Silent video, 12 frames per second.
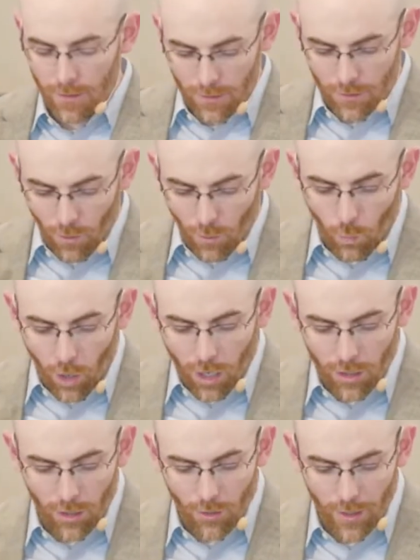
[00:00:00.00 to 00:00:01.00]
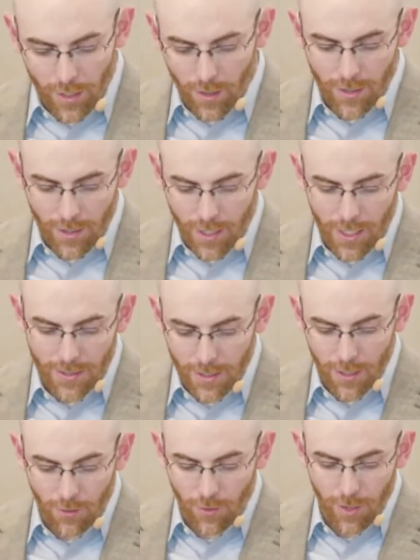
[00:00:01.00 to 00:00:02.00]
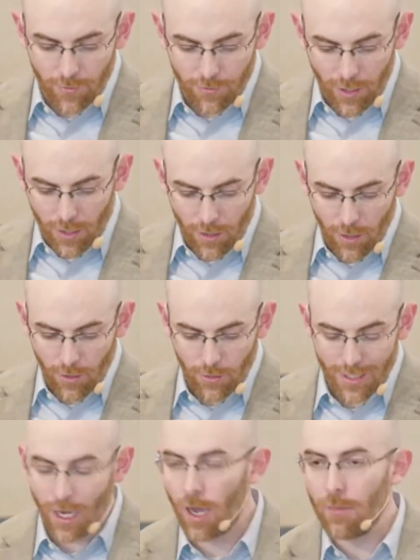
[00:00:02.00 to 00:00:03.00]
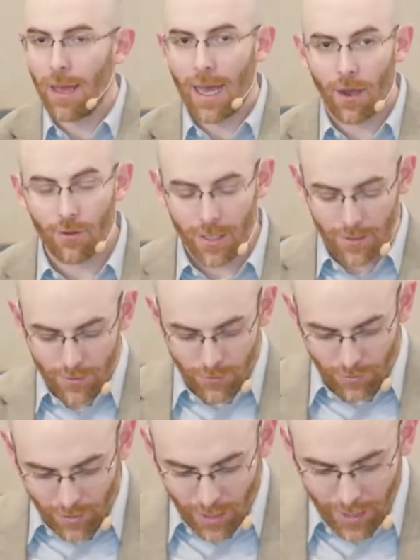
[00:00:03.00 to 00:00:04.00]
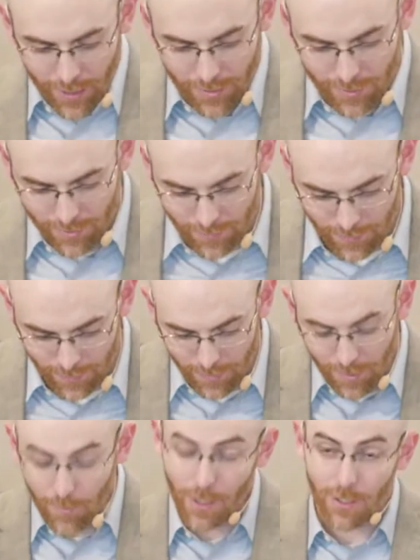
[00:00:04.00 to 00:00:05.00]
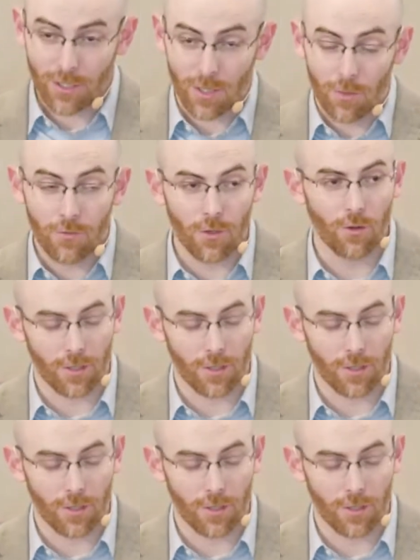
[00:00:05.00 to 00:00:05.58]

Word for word: Don't wallow in ungodly grief alone. Come out into the light because some of you are